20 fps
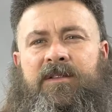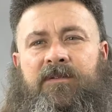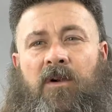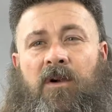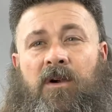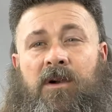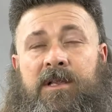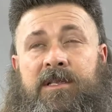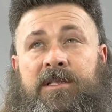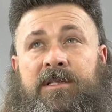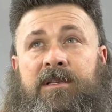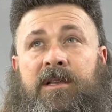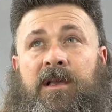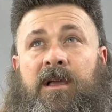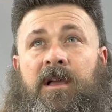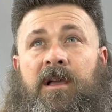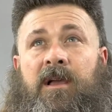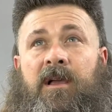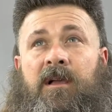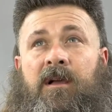far as
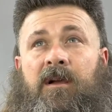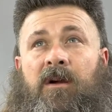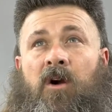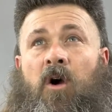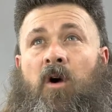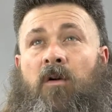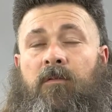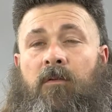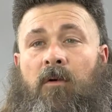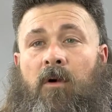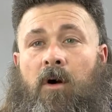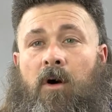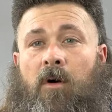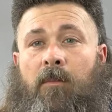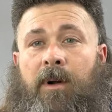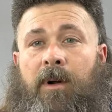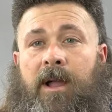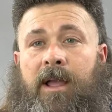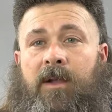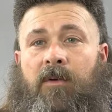overall
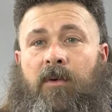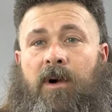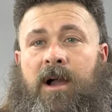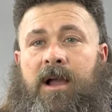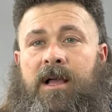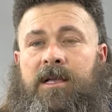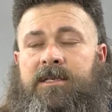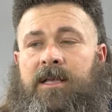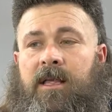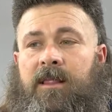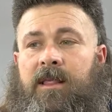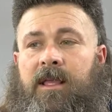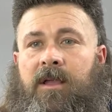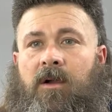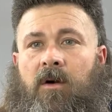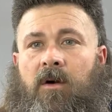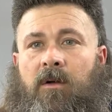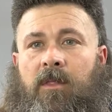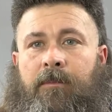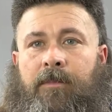bike-wise, I think
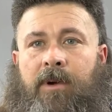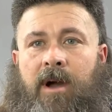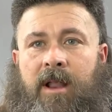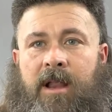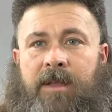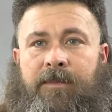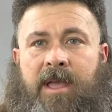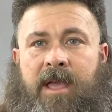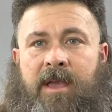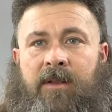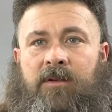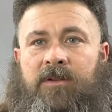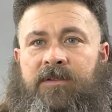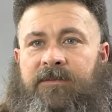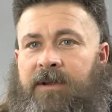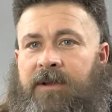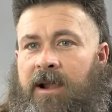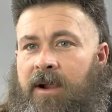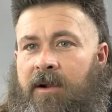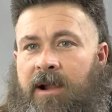all the body panels,
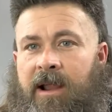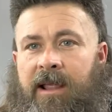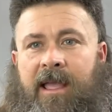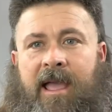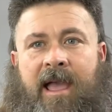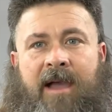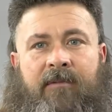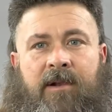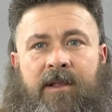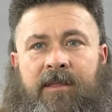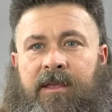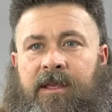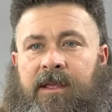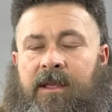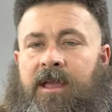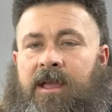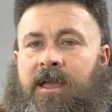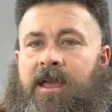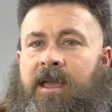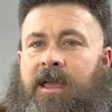fairing,
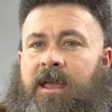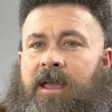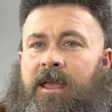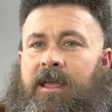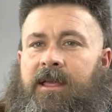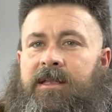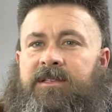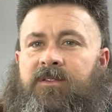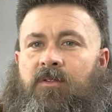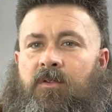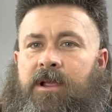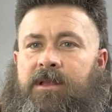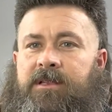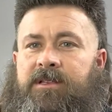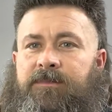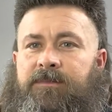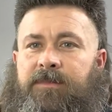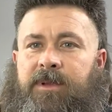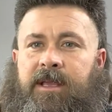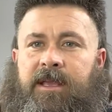everything is going
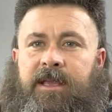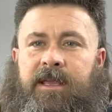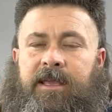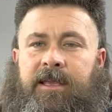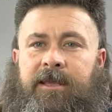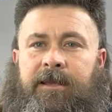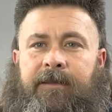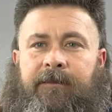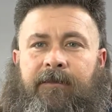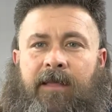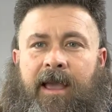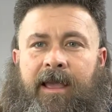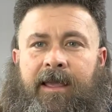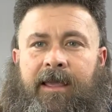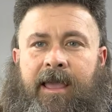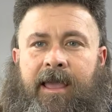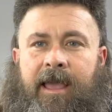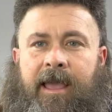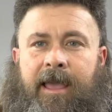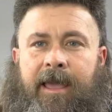to be
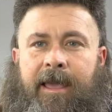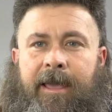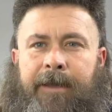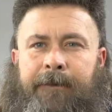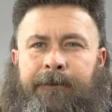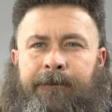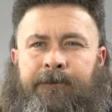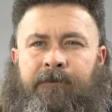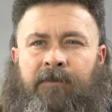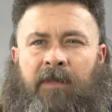like a,